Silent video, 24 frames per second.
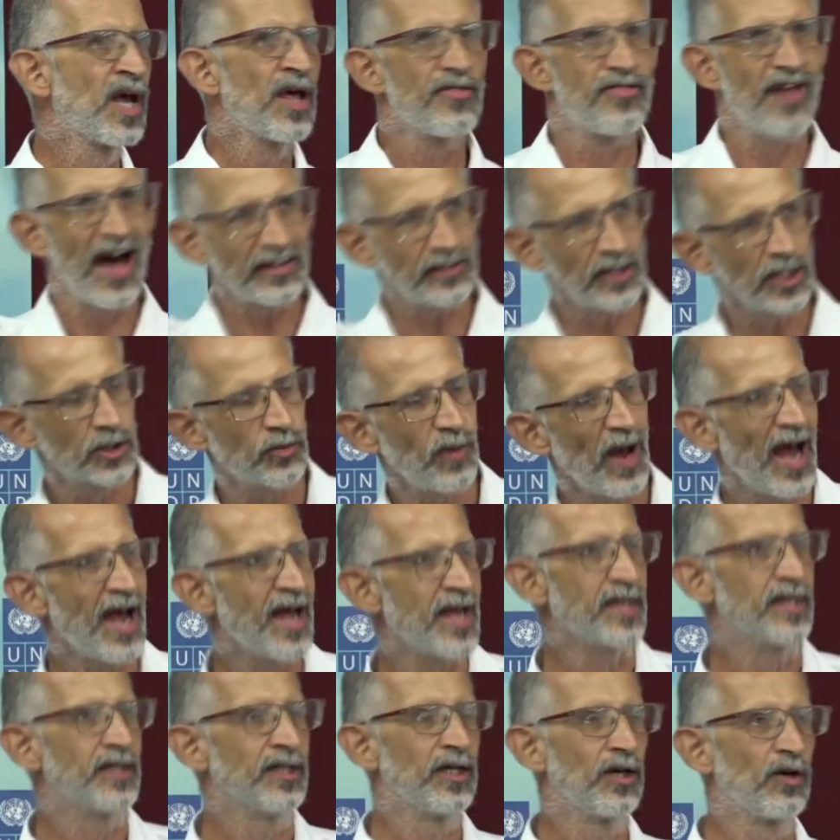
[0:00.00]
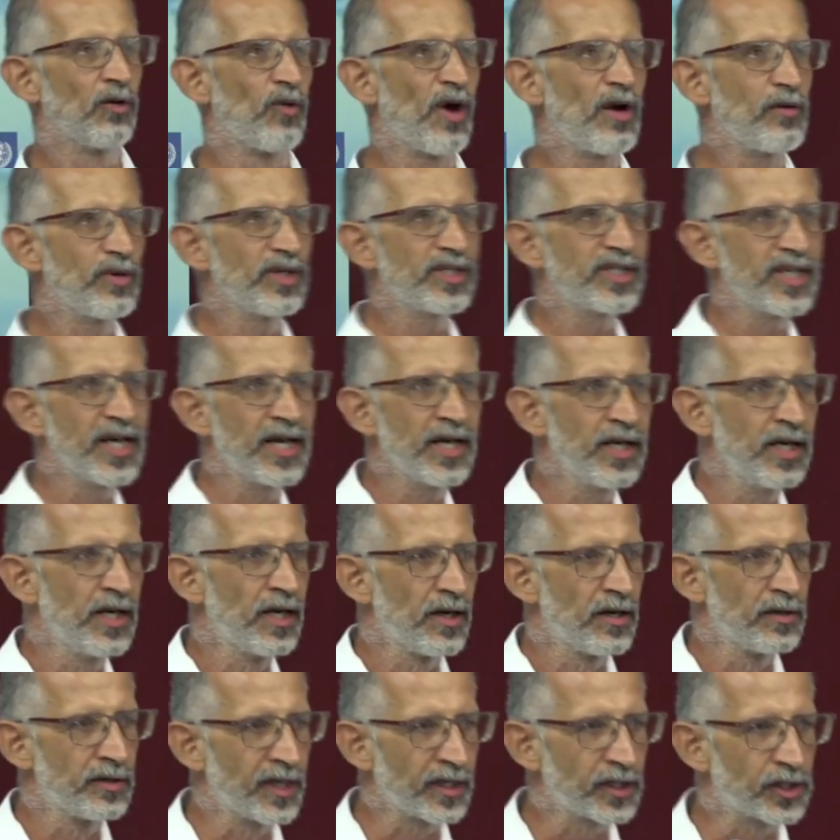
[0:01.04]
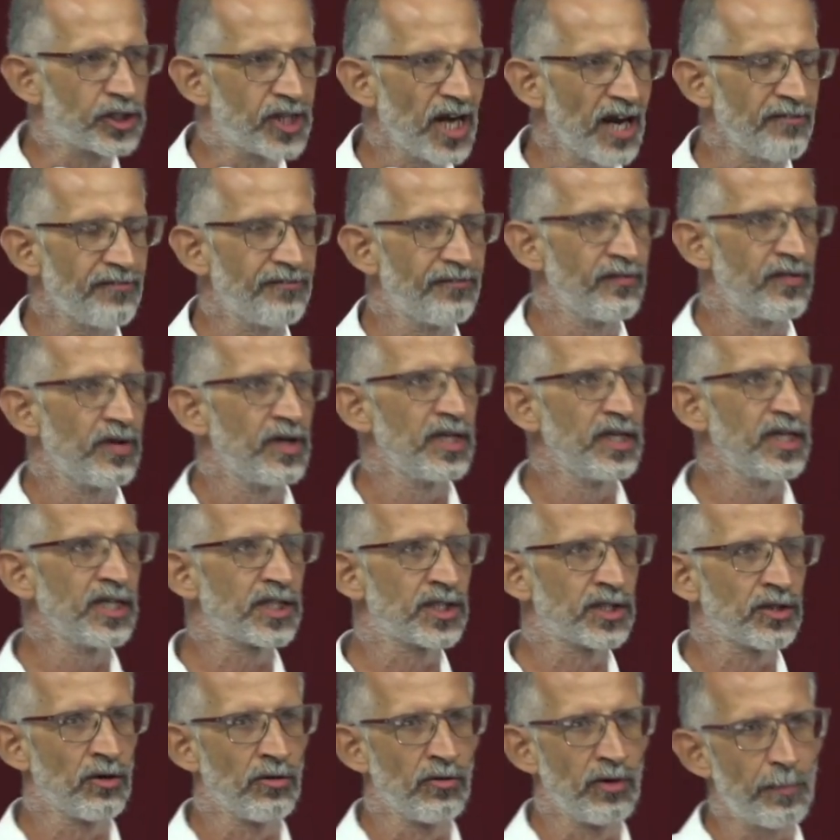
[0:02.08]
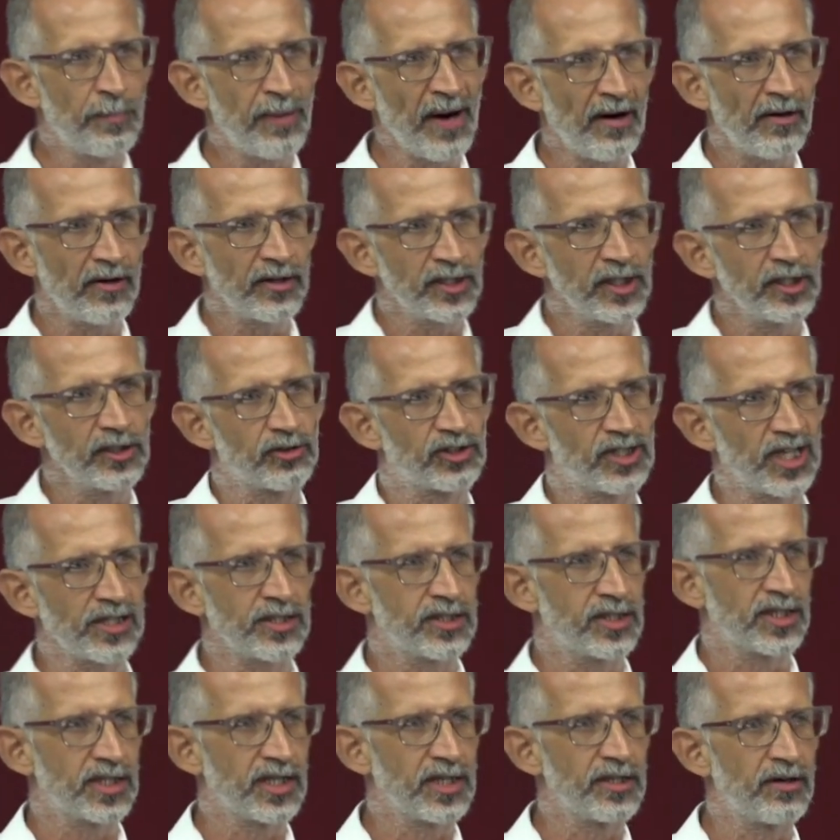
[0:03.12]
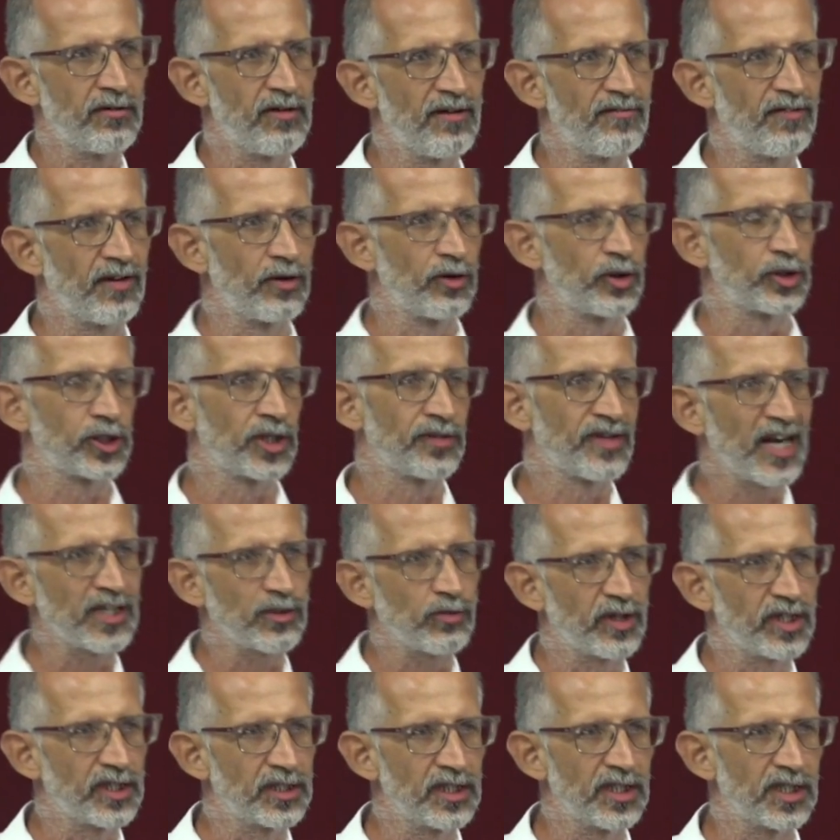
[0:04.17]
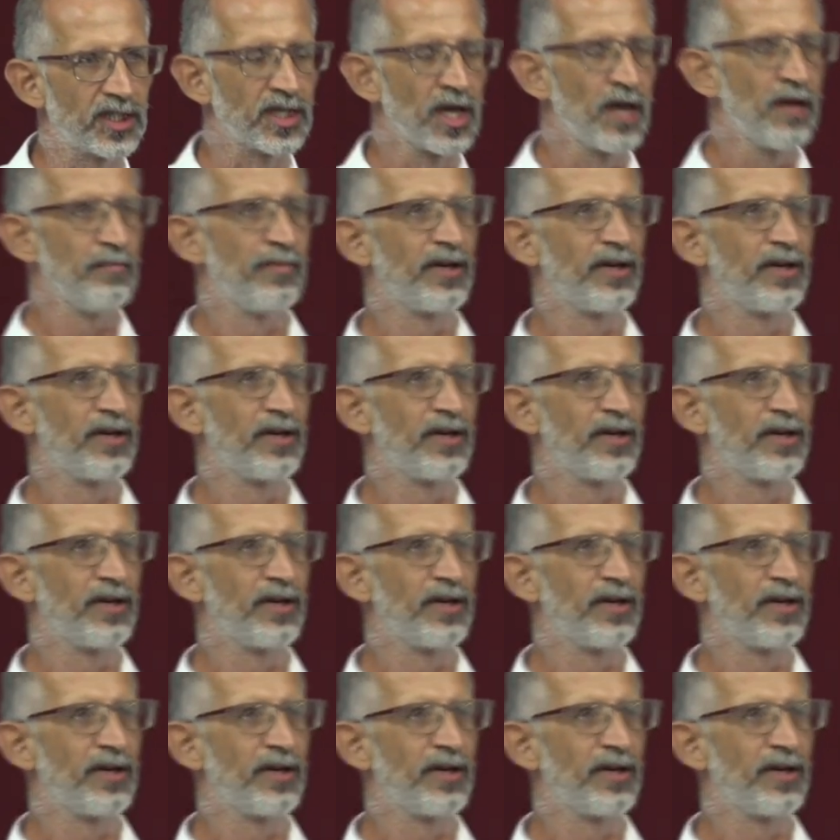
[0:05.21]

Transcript: That is why when we say the GEF is reparative justice and the revolution, that's what it is.